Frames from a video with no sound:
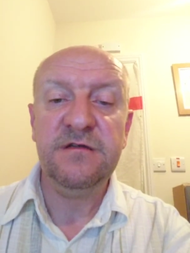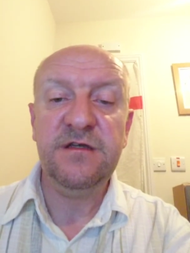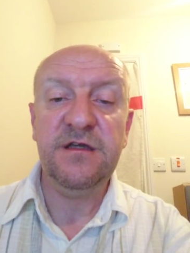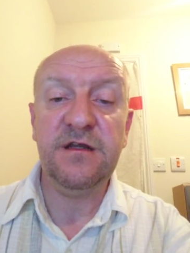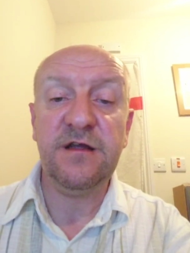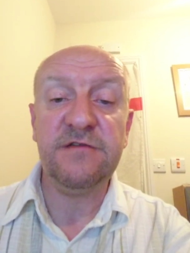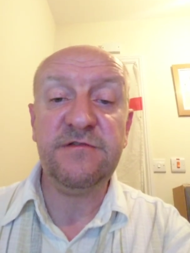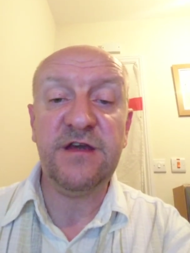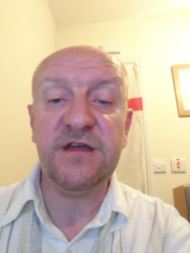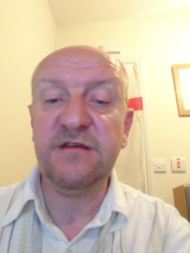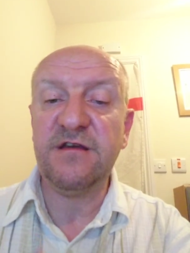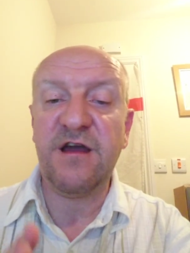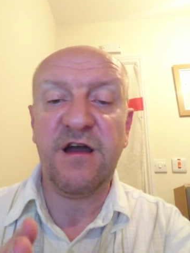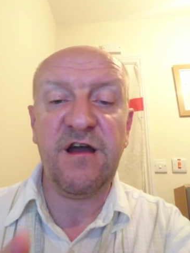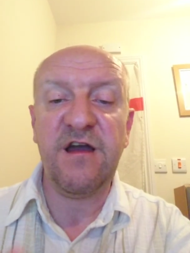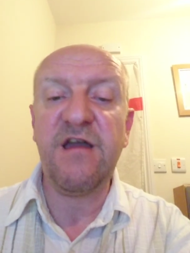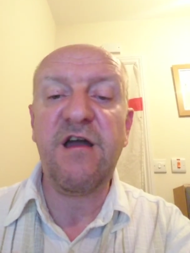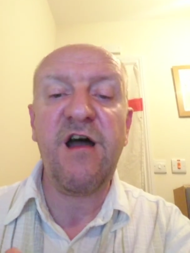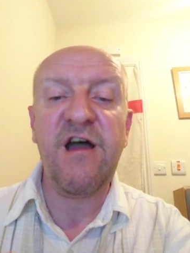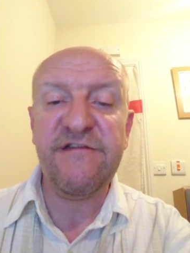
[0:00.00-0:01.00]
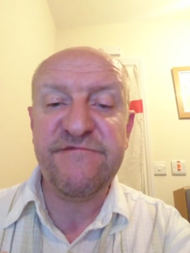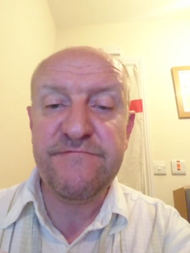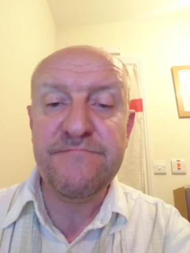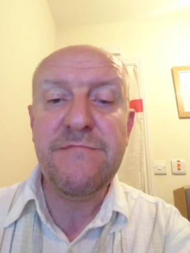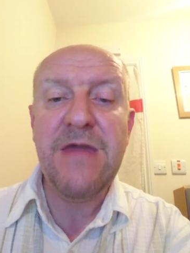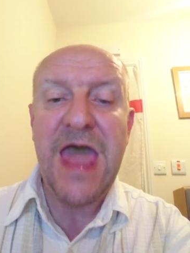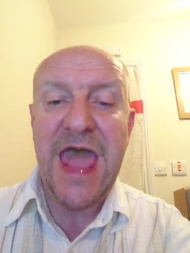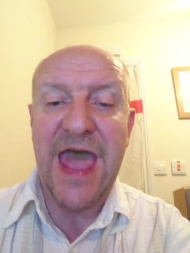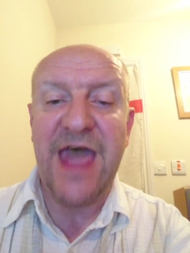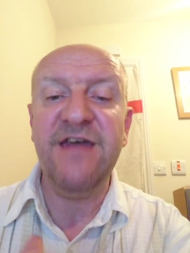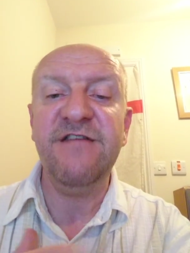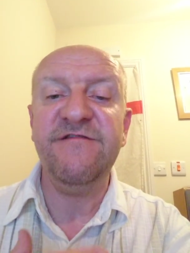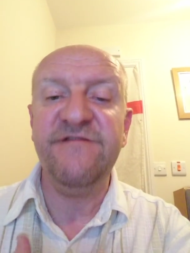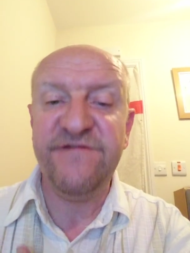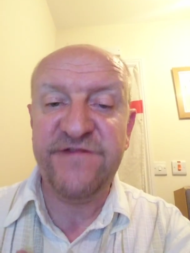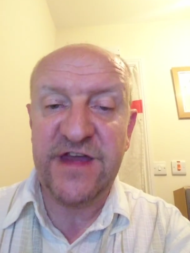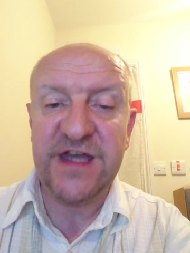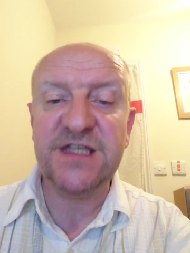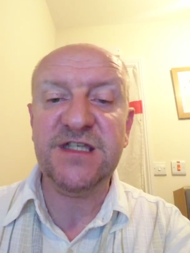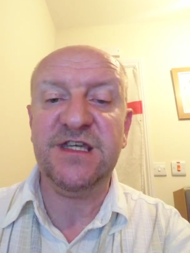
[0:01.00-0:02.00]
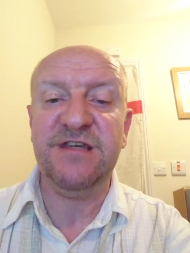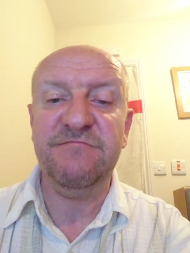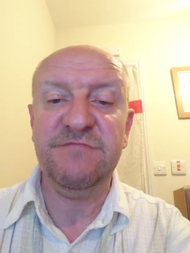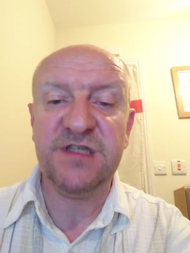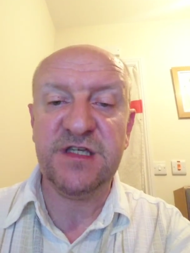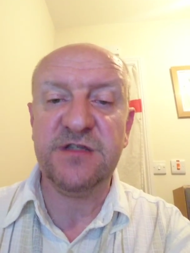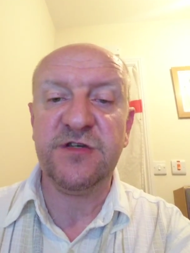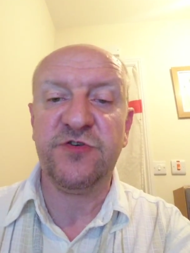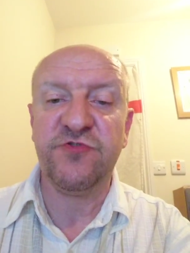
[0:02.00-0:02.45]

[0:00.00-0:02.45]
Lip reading: I've met victims of